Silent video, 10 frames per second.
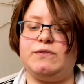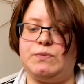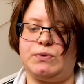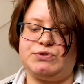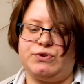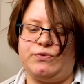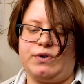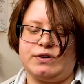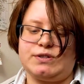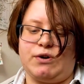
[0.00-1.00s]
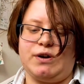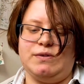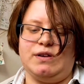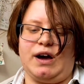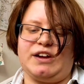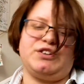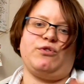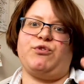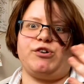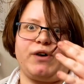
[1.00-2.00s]
the book so far, so I
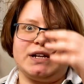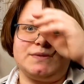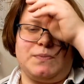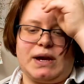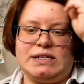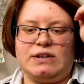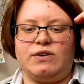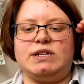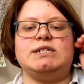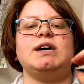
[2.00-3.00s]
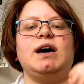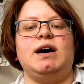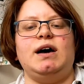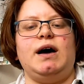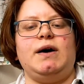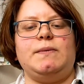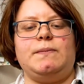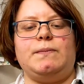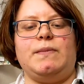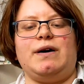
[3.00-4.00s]
don't regret painting on it.
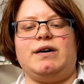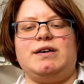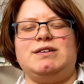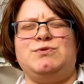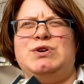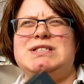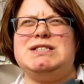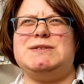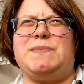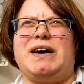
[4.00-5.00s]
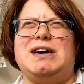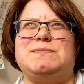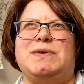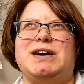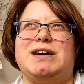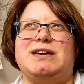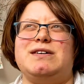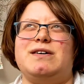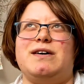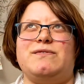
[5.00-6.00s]
It was inspired by
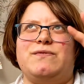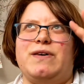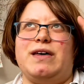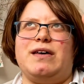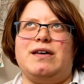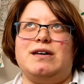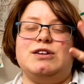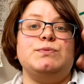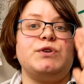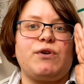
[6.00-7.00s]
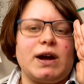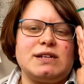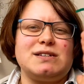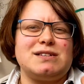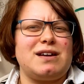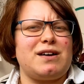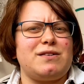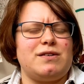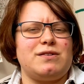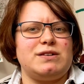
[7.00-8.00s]
the Luminaries
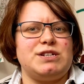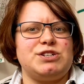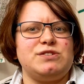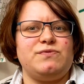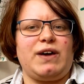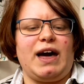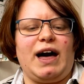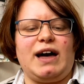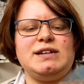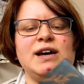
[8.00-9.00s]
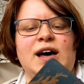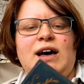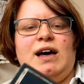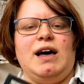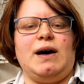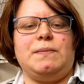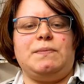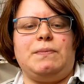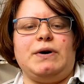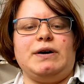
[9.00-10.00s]
edition they had,
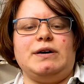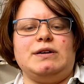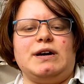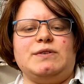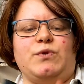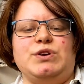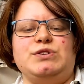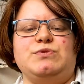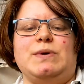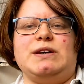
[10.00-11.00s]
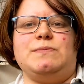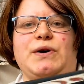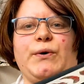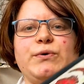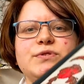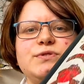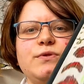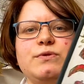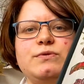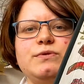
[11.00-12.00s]
but I wanted to make it my own, so
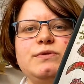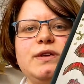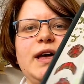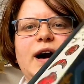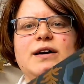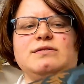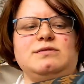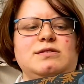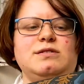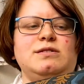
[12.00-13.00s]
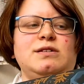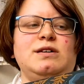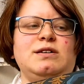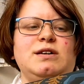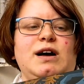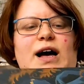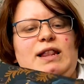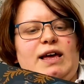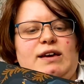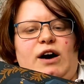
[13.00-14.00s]
yeah. I
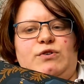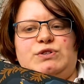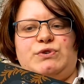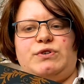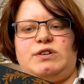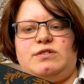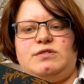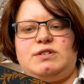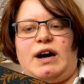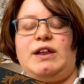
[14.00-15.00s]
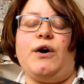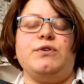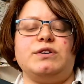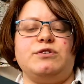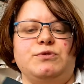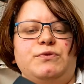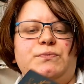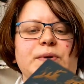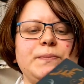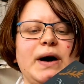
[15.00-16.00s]
like how it turned out. I know it have
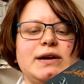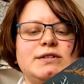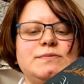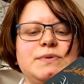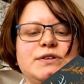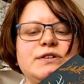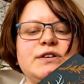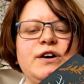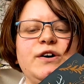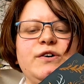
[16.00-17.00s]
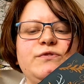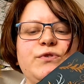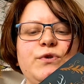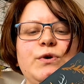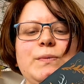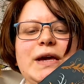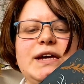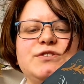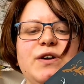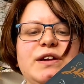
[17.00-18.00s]
been better, but for me
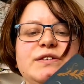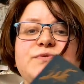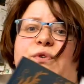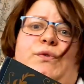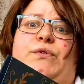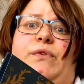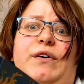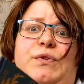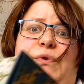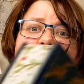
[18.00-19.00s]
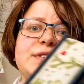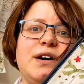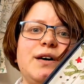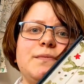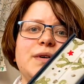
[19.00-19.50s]
trying it for the very first time,